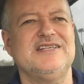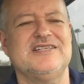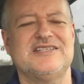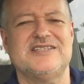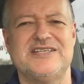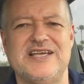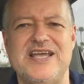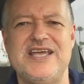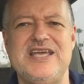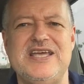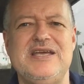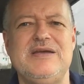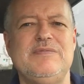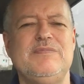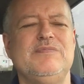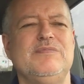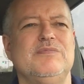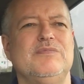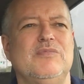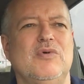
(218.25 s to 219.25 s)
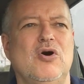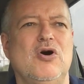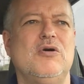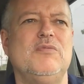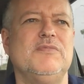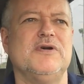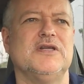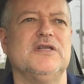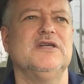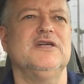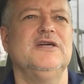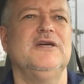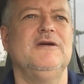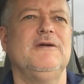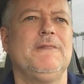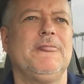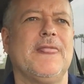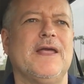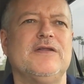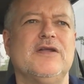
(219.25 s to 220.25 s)
same moment,
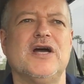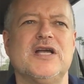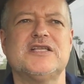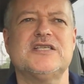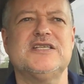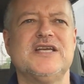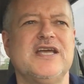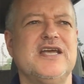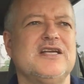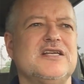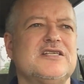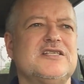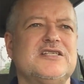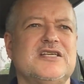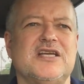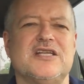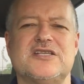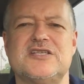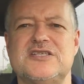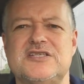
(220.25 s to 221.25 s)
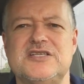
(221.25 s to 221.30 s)
and not saying sit,